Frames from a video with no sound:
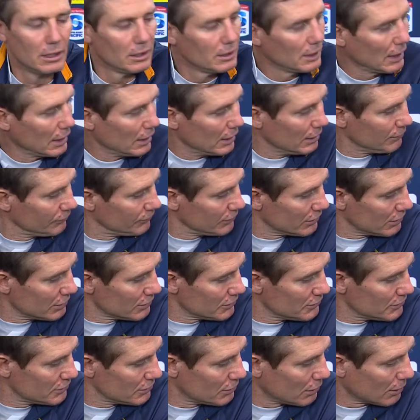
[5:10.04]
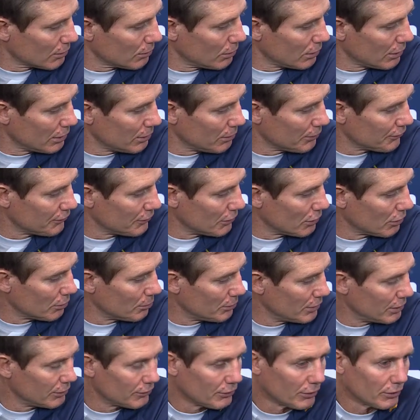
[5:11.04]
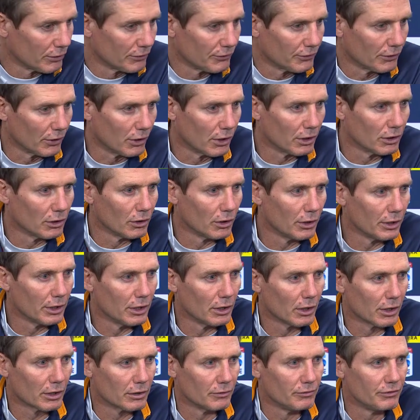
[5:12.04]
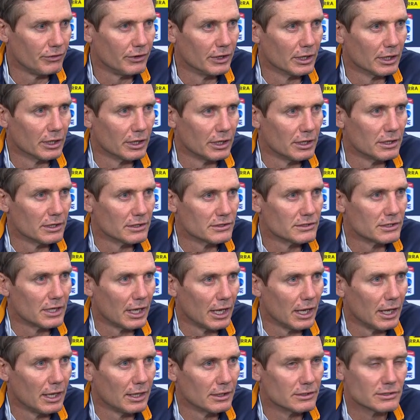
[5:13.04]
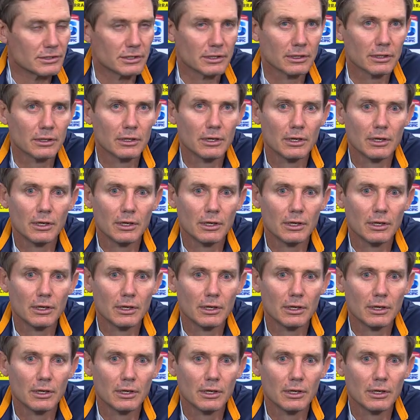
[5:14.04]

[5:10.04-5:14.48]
they lifted us. Like, Whitey wasn't on, but he was on the sideline, and I could feel it in the stands. And